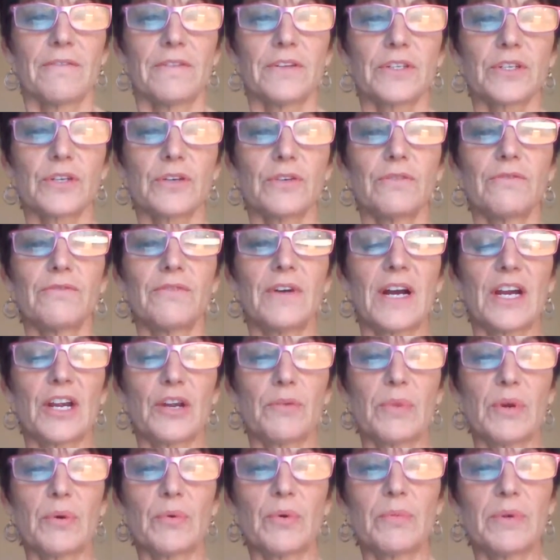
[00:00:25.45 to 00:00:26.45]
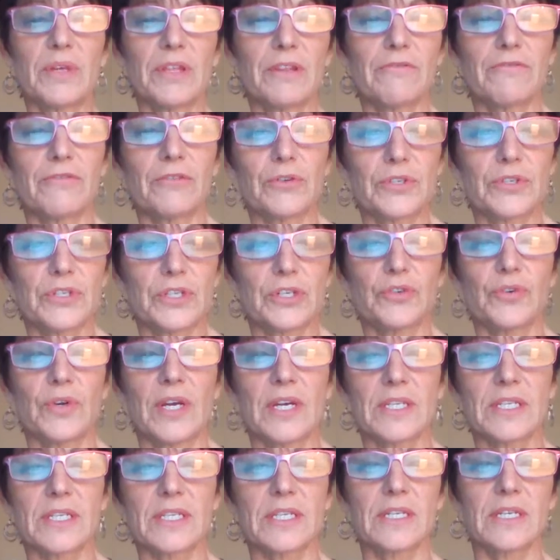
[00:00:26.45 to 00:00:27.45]
Physical environment will be the first
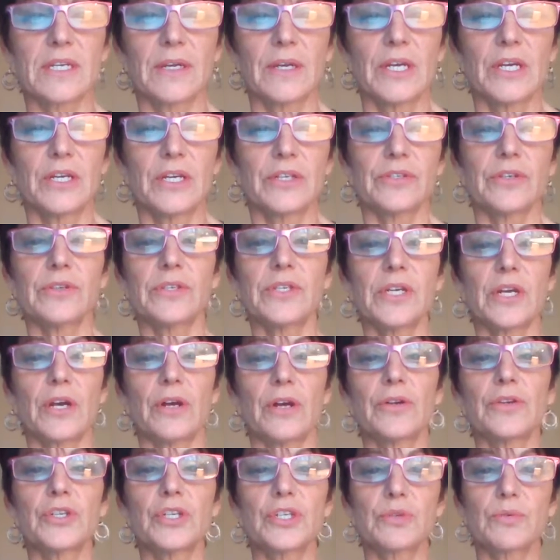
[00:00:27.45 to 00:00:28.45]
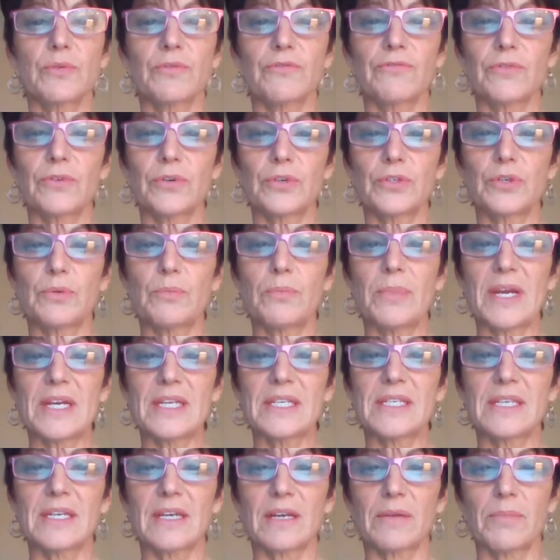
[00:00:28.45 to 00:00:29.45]
addressed. Sociologists refer to
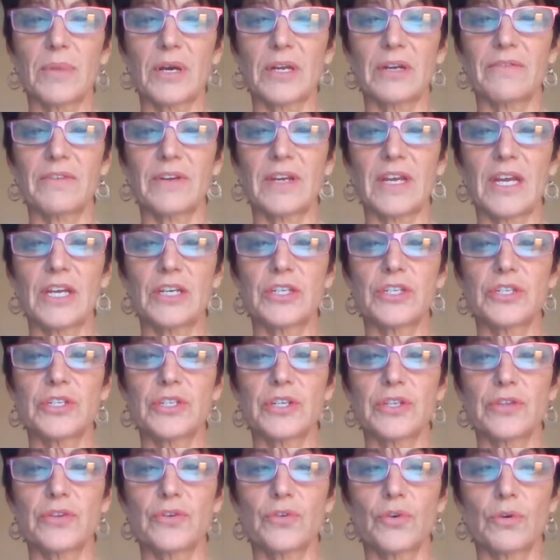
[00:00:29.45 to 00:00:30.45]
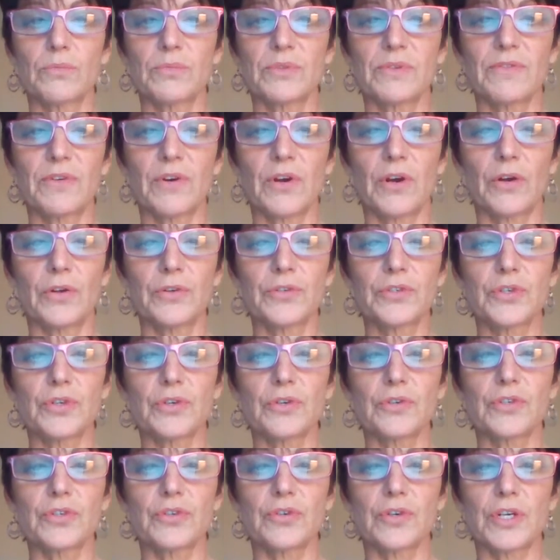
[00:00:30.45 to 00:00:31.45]
basic modifications in the norms of
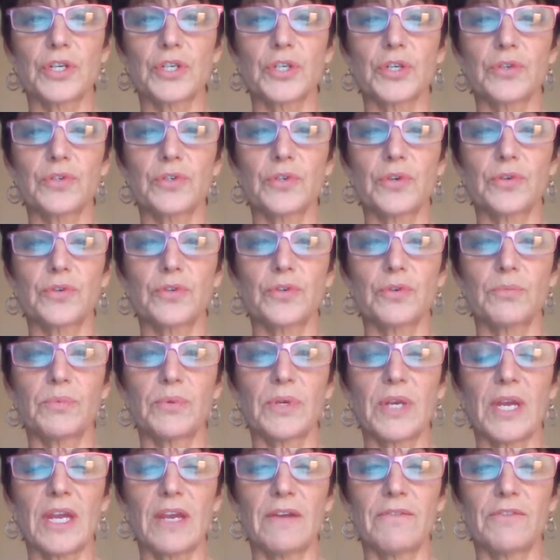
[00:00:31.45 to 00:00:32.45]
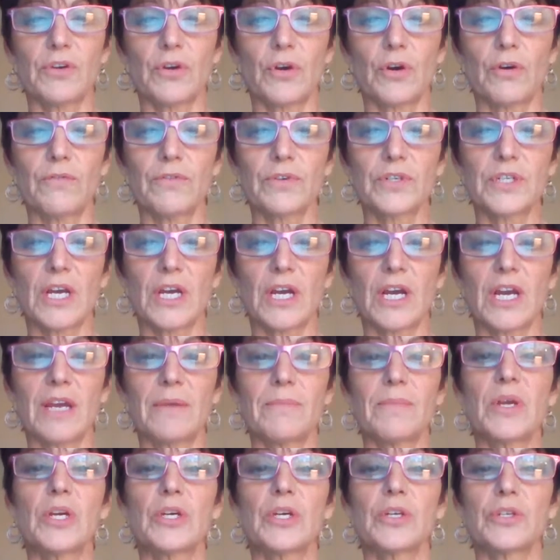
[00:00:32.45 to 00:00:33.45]
culture, structure, and social behavior over
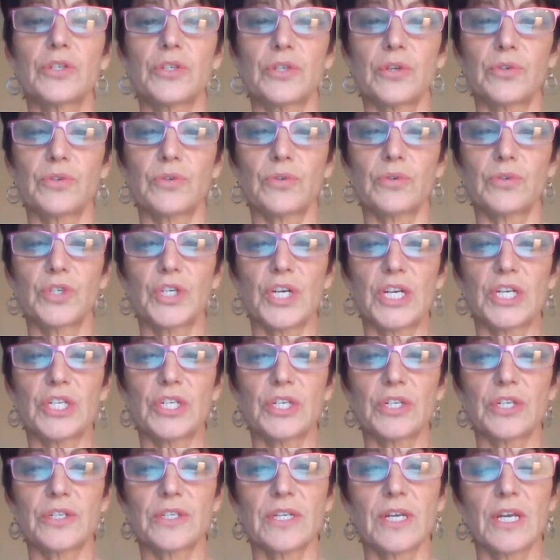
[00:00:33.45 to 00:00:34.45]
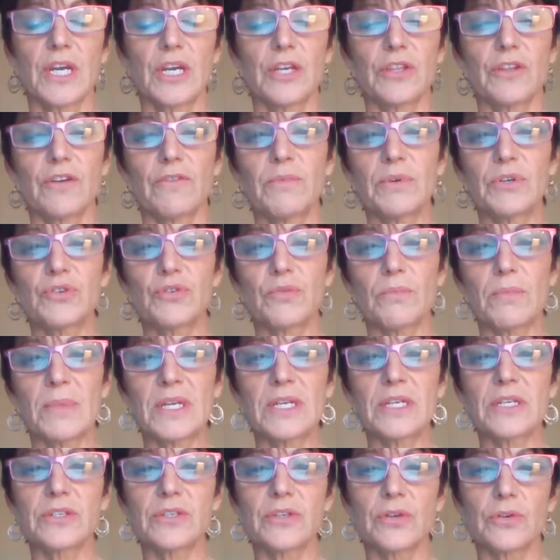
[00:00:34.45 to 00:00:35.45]
time, social changes. There have been
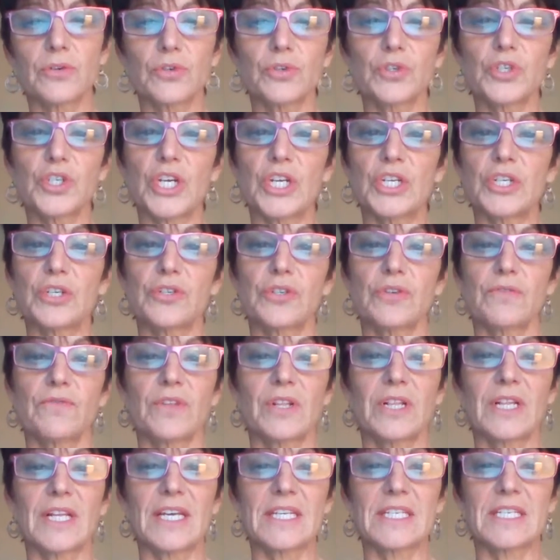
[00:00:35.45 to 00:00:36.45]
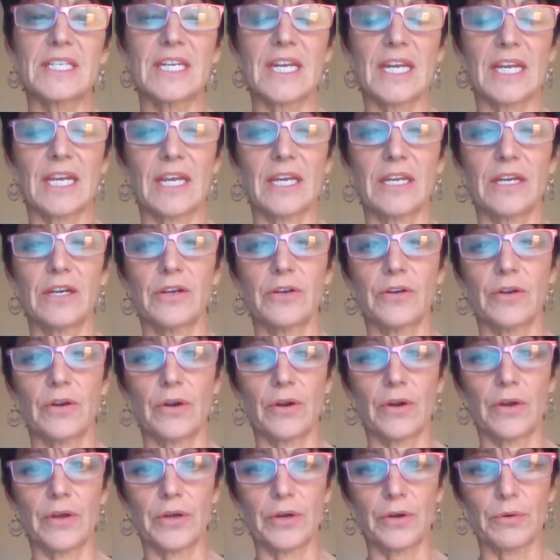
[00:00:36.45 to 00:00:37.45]
tremendous social changes over the last decade
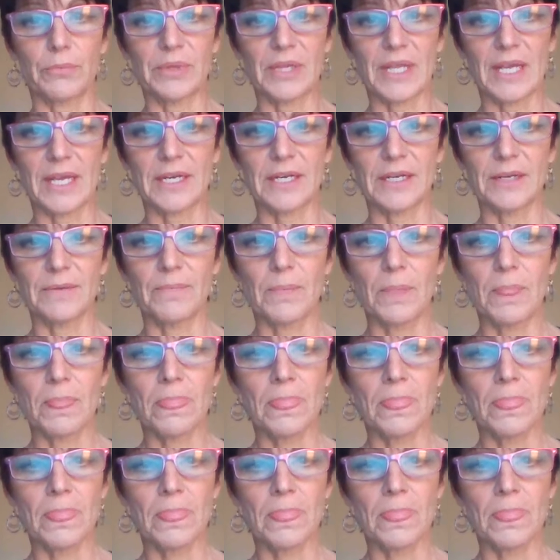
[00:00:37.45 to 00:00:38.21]
on our planet.